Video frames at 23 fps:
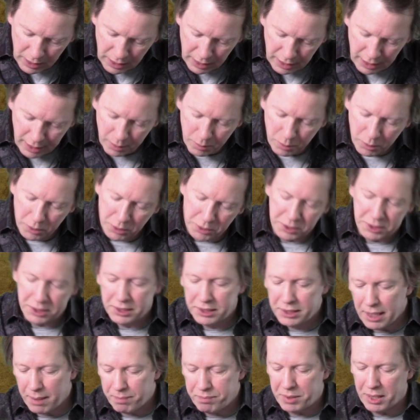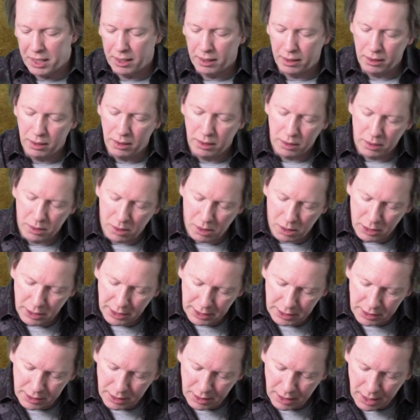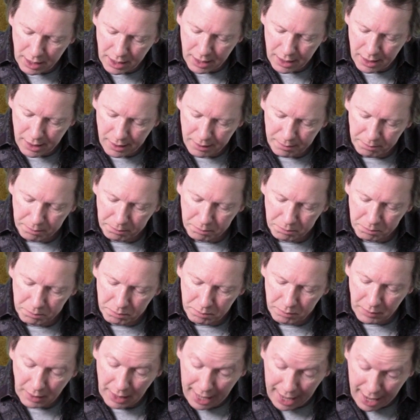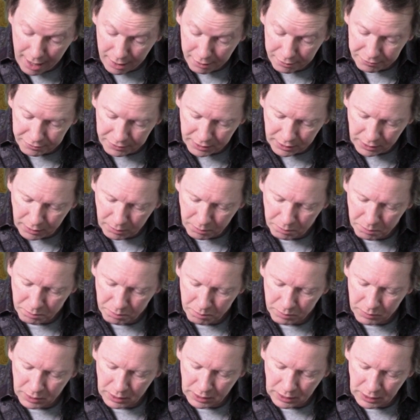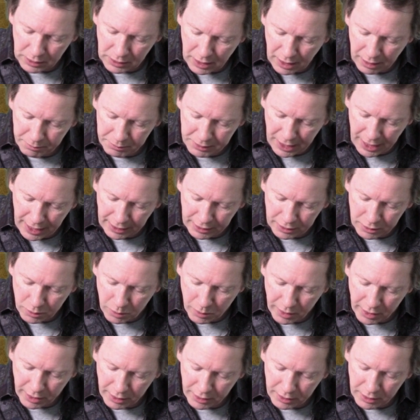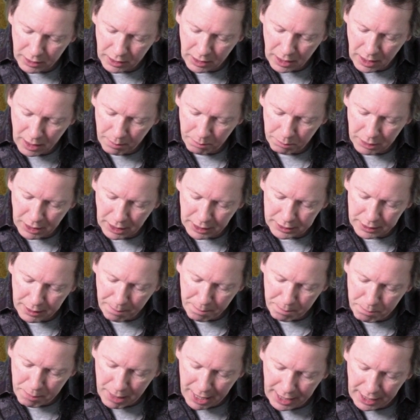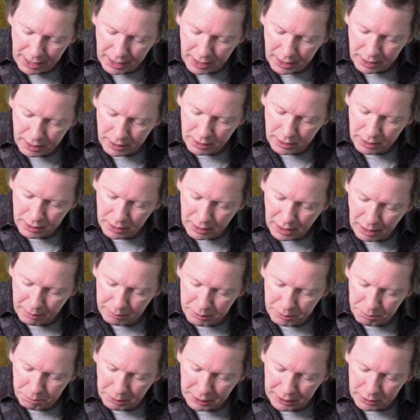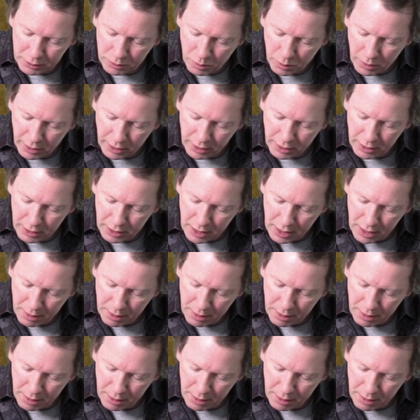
equals something, call it alpha times A squared plus beta times B squared